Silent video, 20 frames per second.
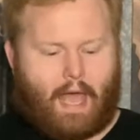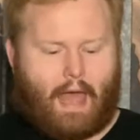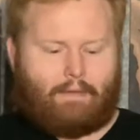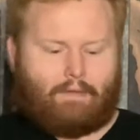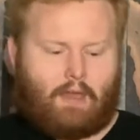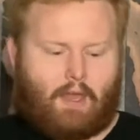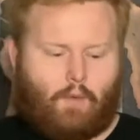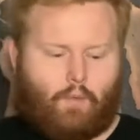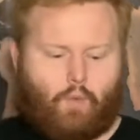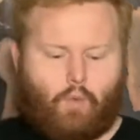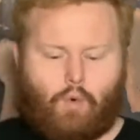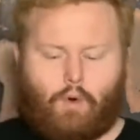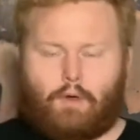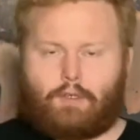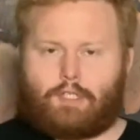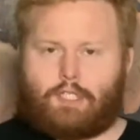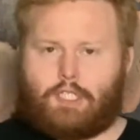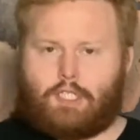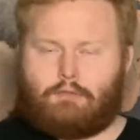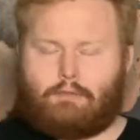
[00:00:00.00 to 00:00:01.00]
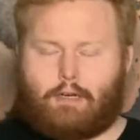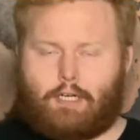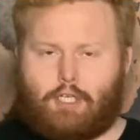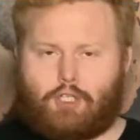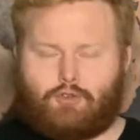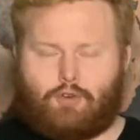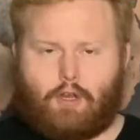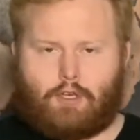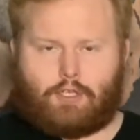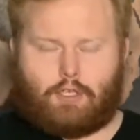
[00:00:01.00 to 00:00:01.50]
a warranty
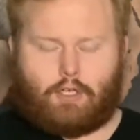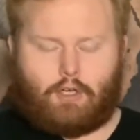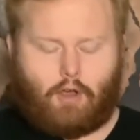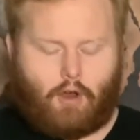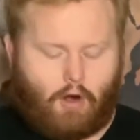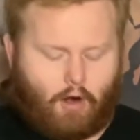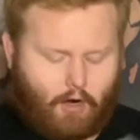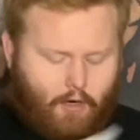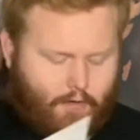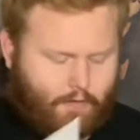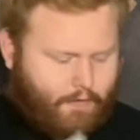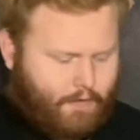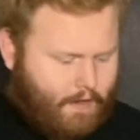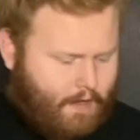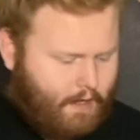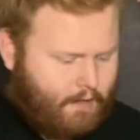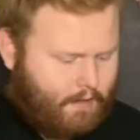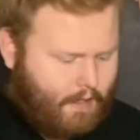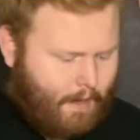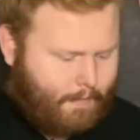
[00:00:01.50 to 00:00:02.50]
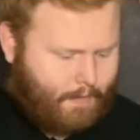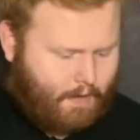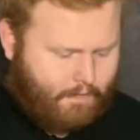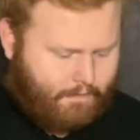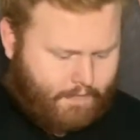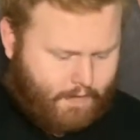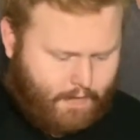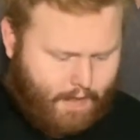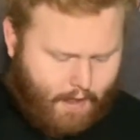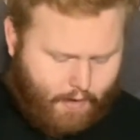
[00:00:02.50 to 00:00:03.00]
registration card thing that I'm gonna
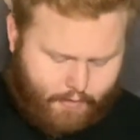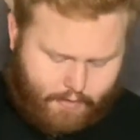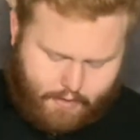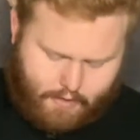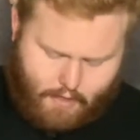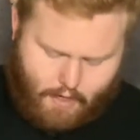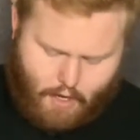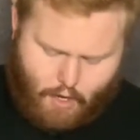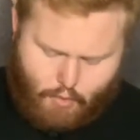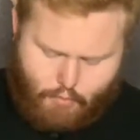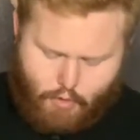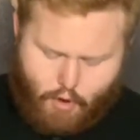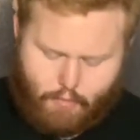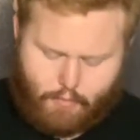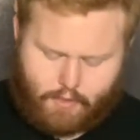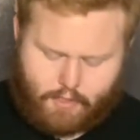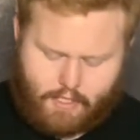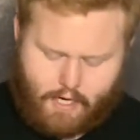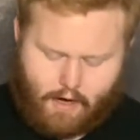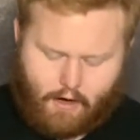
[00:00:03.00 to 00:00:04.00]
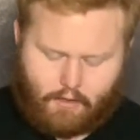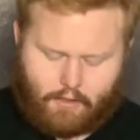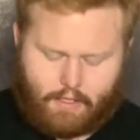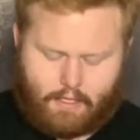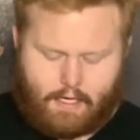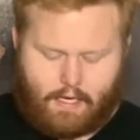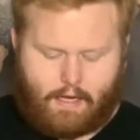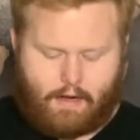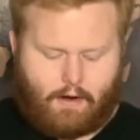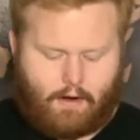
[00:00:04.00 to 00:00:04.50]
fill out momentarily
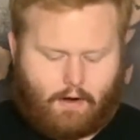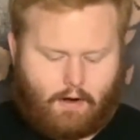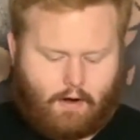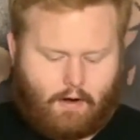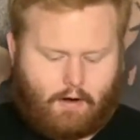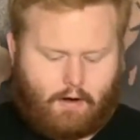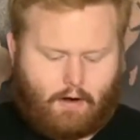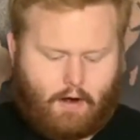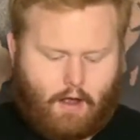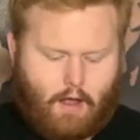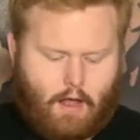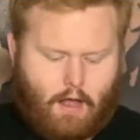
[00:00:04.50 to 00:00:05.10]
here.